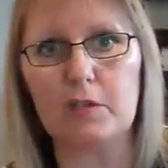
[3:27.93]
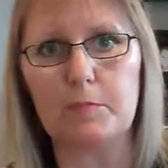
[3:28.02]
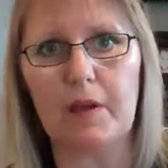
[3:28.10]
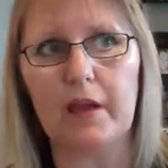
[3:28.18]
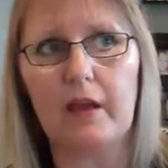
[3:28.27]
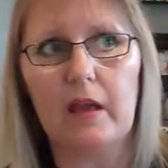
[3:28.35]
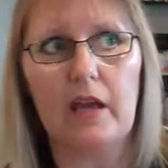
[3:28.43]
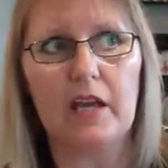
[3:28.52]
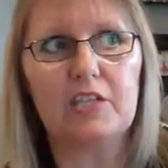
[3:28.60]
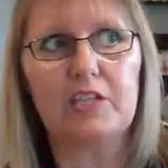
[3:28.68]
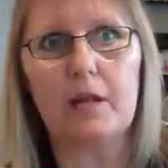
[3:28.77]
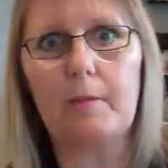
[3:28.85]
but
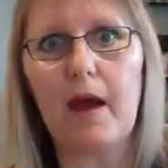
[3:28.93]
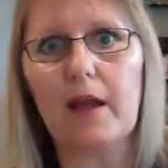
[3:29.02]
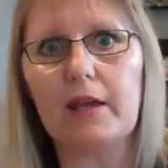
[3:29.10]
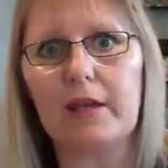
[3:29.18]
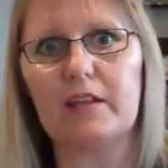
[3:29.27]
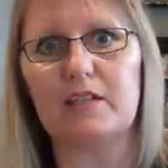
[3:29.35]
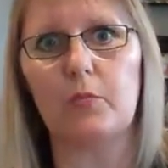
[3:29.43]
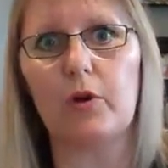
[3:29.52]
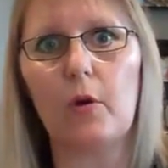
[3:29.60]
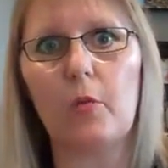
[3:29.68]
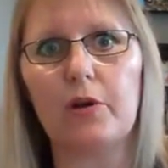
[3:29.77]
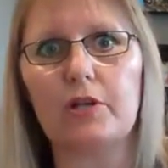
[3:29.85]
internet marketing isn't what
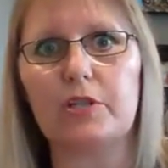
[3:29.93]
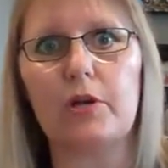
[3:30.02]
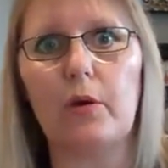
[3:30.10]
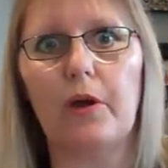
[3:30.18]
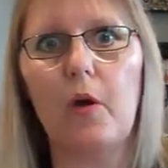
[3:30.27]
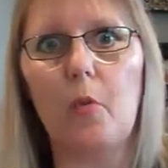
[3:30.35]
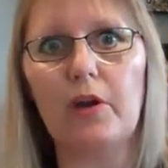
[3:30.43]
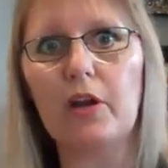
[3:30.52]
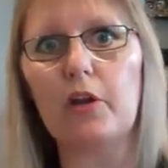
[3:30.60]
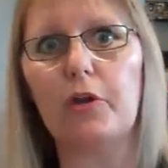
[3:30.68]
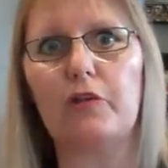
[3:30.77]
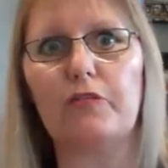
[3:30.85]
I want to do. I don't want to
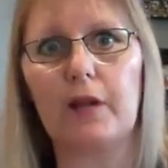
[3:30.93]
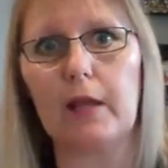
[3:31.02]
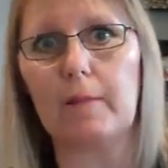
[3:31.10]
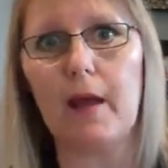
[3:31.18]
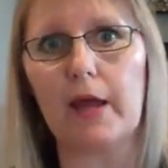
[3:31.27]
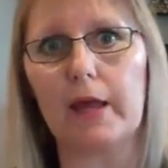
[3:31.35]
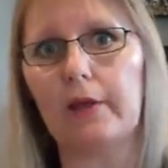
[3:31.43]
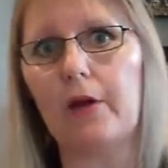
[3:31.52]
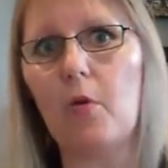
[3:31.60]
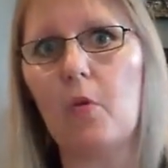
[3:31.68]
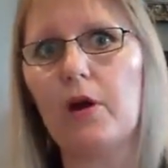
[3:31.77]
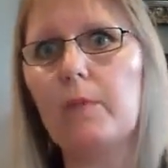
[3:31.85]
learn affiliate marketing. I
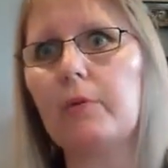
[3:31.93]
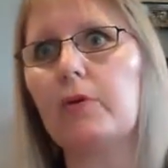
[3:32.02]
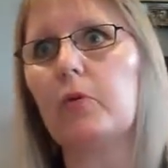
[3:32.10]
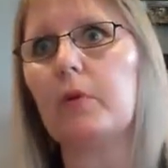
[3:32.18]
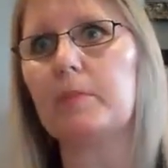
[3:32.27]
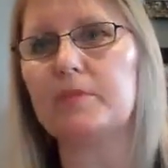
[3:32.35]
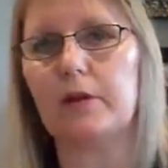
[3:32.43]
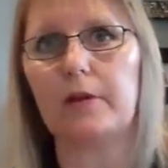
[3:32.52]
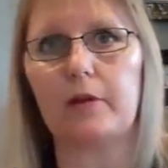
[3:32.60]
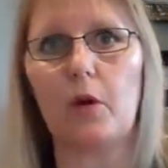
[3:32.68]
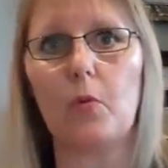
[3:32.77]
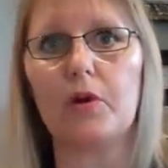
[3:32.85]
don't want to build a website.
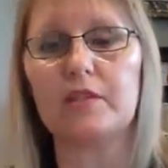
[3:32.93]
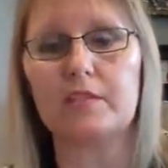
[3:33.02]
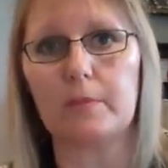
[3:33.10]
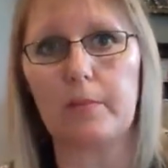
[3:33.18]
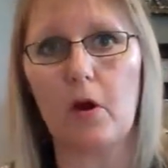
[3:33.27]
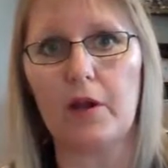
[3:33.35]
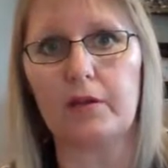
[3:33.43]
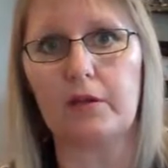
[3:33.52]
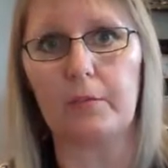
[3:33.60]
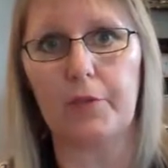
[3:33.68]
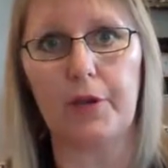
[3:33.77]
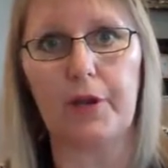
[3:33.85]
I don't want to sit behind a
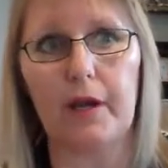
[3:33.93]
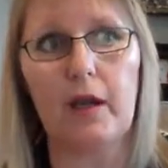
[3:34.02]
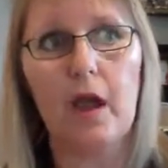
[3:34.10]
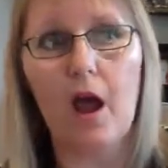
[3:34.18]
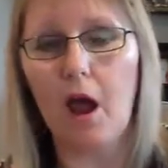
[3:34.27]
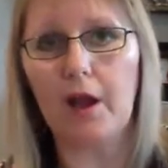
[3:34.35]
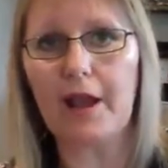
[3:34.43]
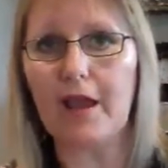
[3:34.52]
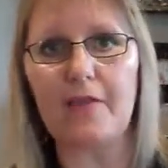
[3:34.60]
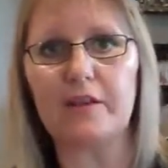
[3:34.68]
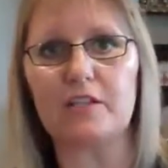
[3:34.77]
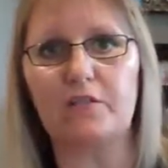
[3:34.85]
computer. Okay,
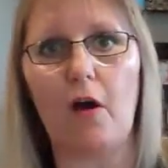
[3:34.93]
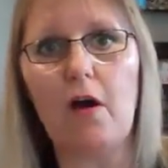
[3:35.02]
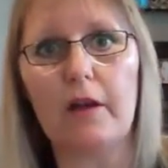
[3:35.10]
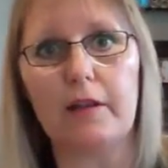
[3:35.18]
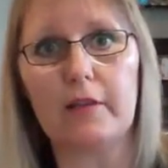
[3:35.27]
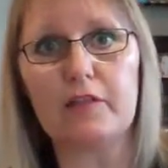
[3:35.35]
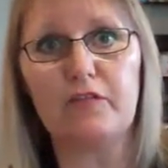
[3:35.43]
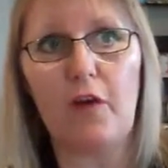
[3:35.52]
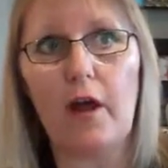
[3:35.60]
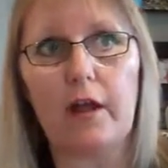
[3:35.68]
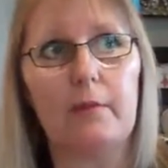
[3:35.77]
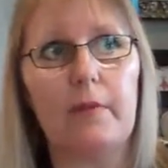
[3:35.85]
that's fine. That's
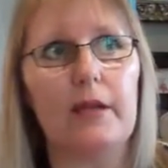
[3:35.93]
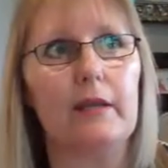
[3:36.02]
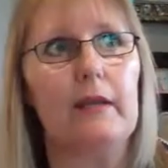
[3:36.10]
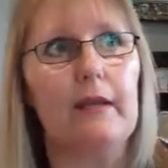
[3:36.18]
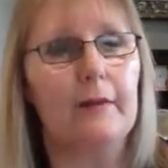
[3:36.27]
fine. I mean,